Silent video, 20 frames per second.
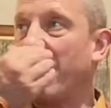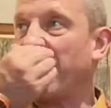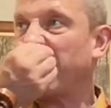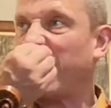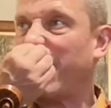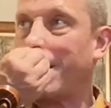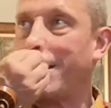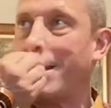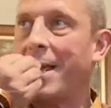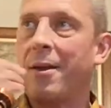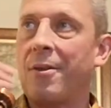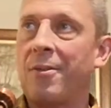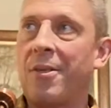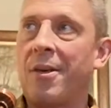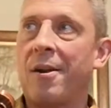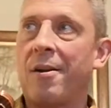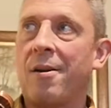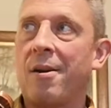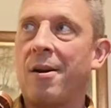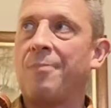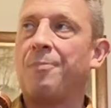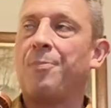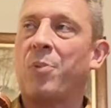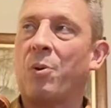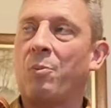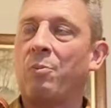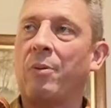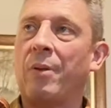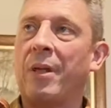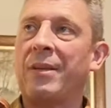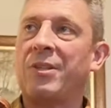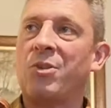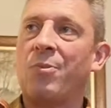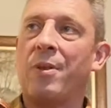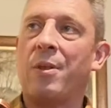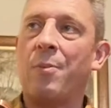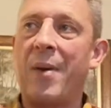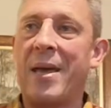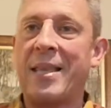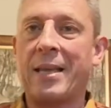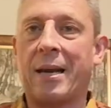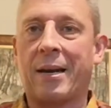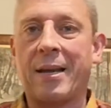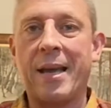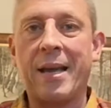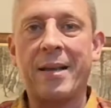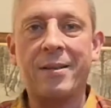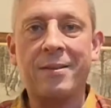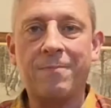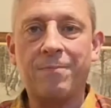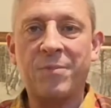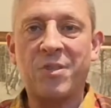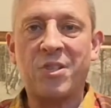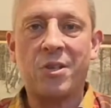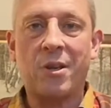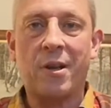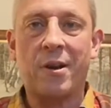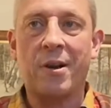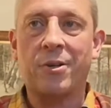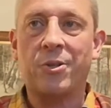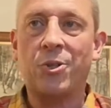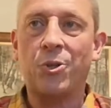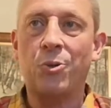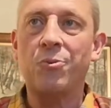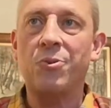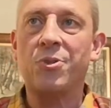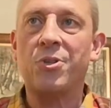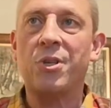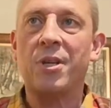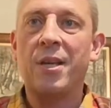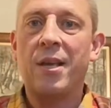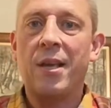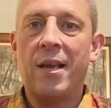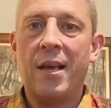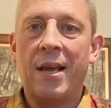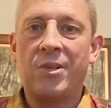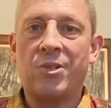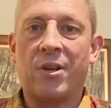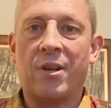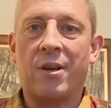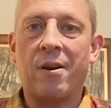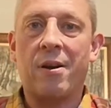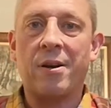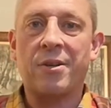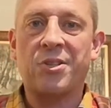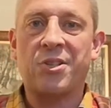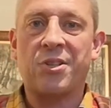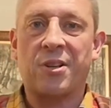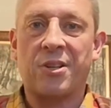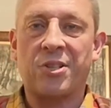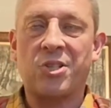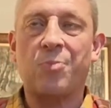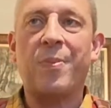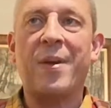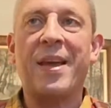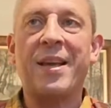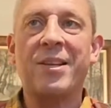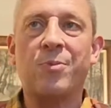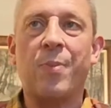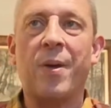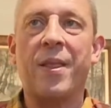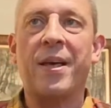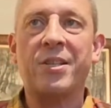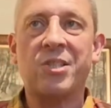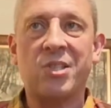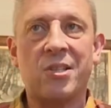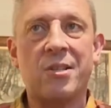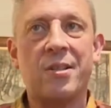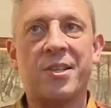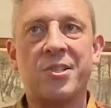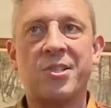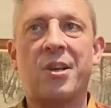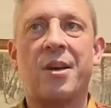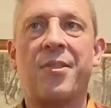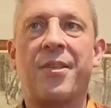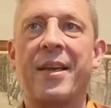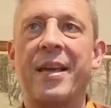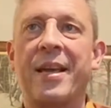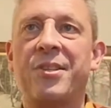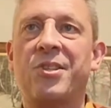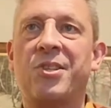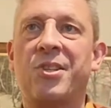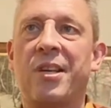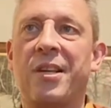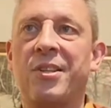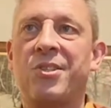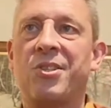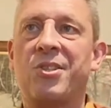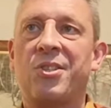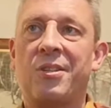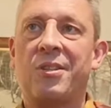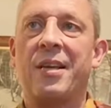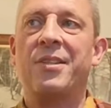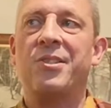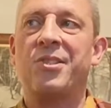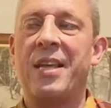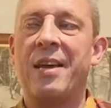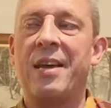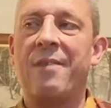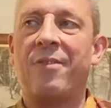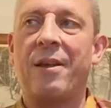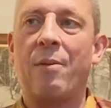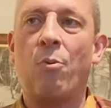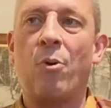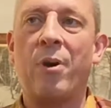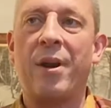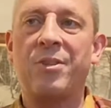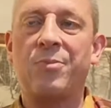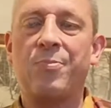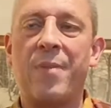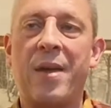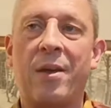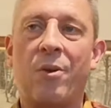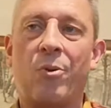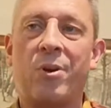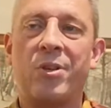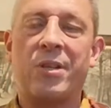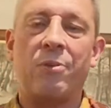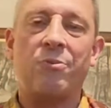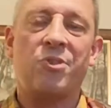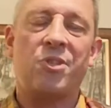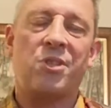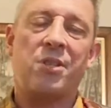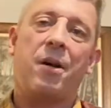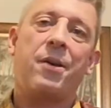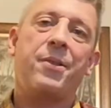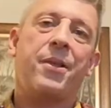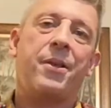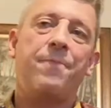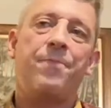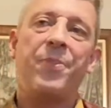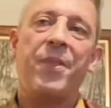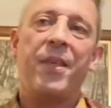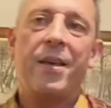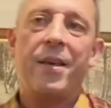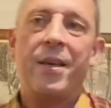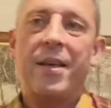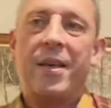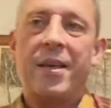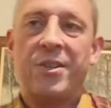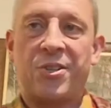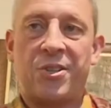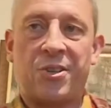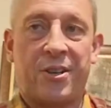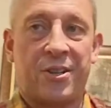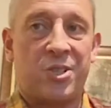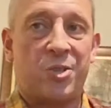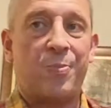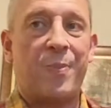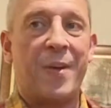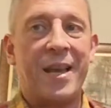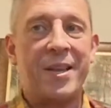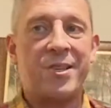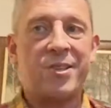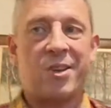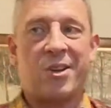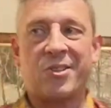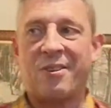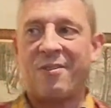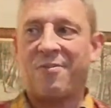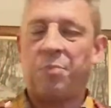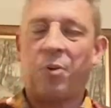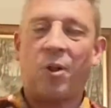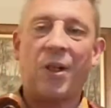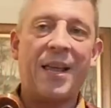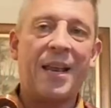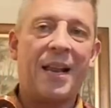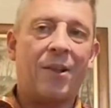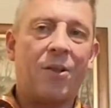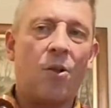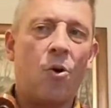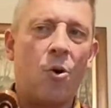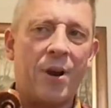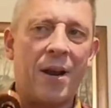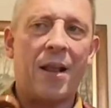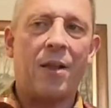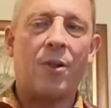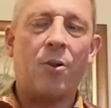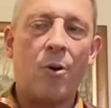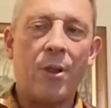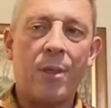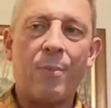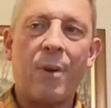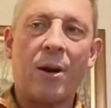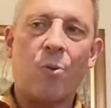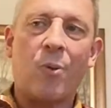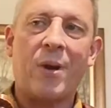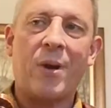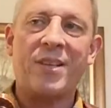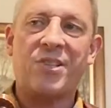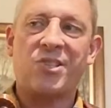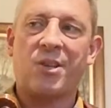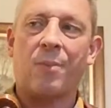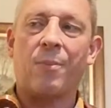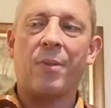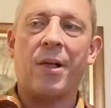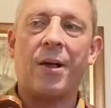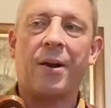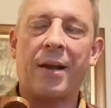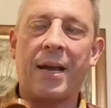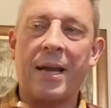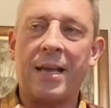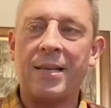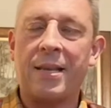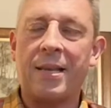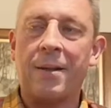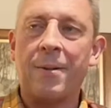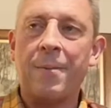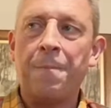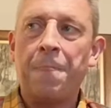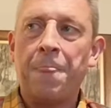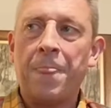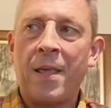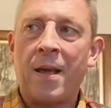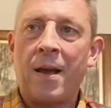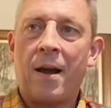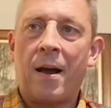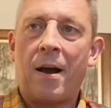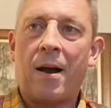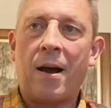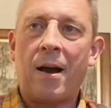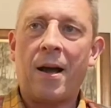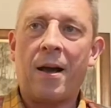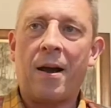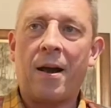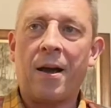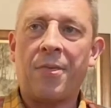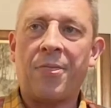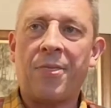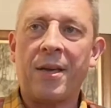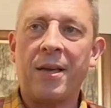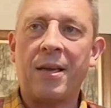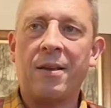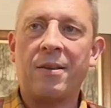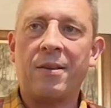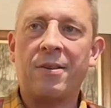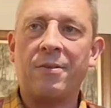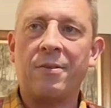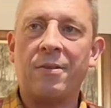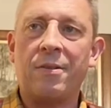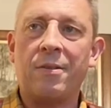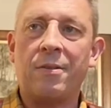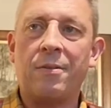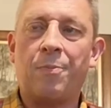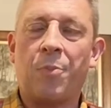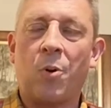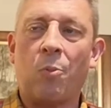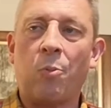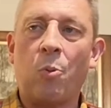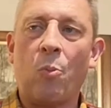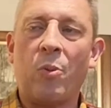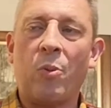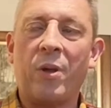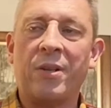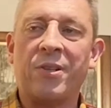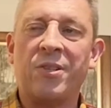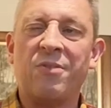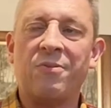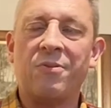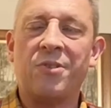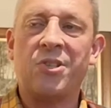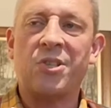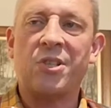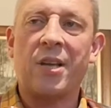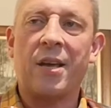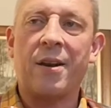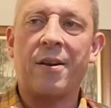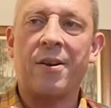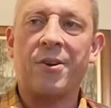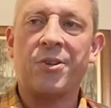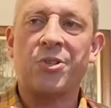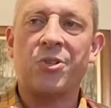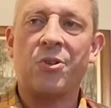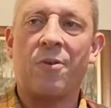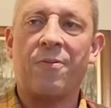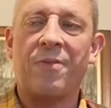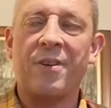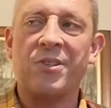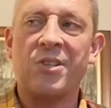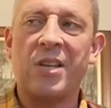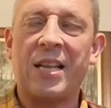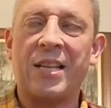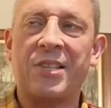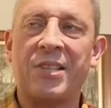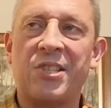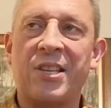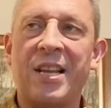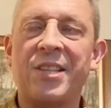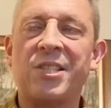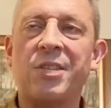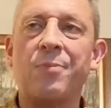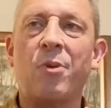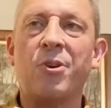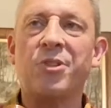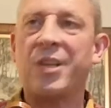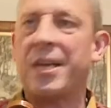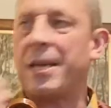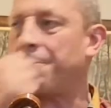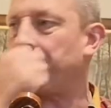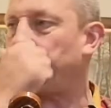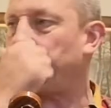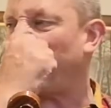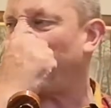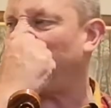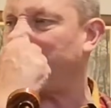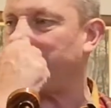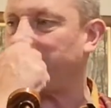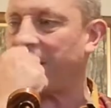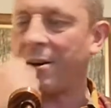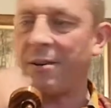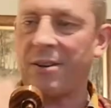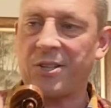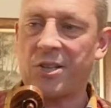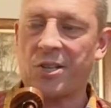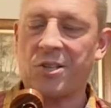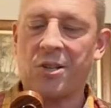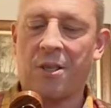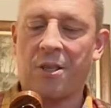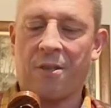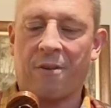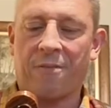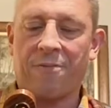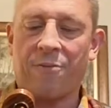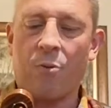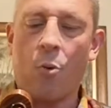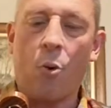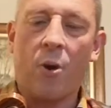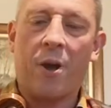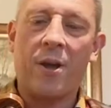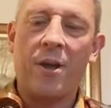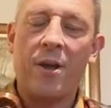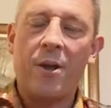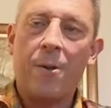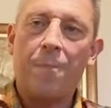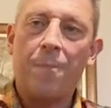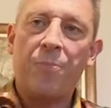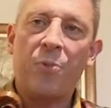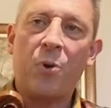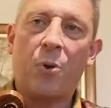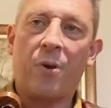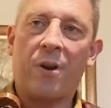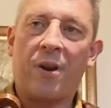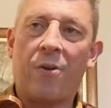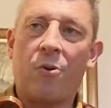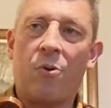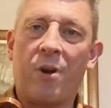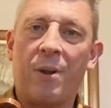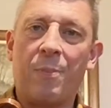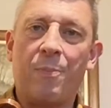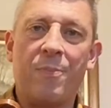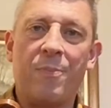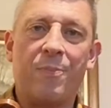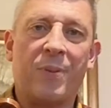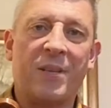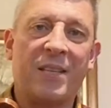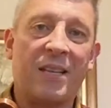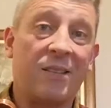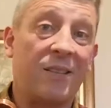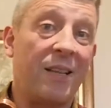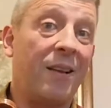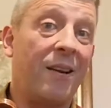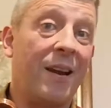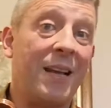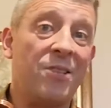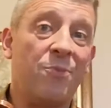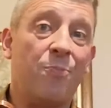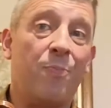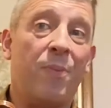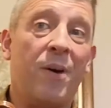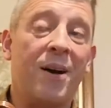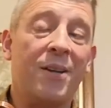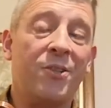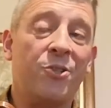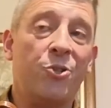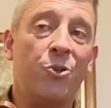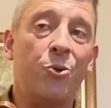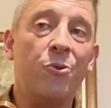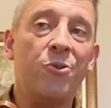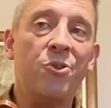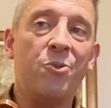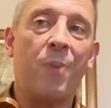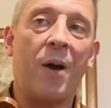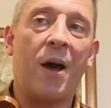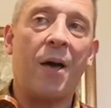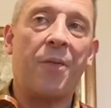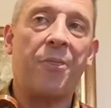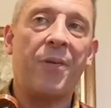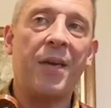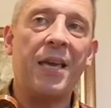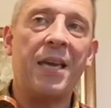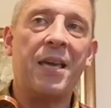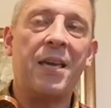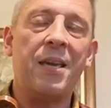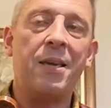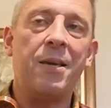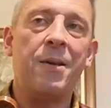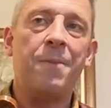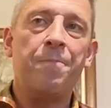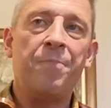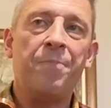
Actually, there are probably some of the better Kent Skinner tunes as regards to space, but this I think is definitely one that's Mary's outstanding space, because I've played a lot and a lot of them are quite similar, and I think problem with Skinner stuff is it's not so much that he plagiarises other folk or he particularly writes bad tunes, but I think he's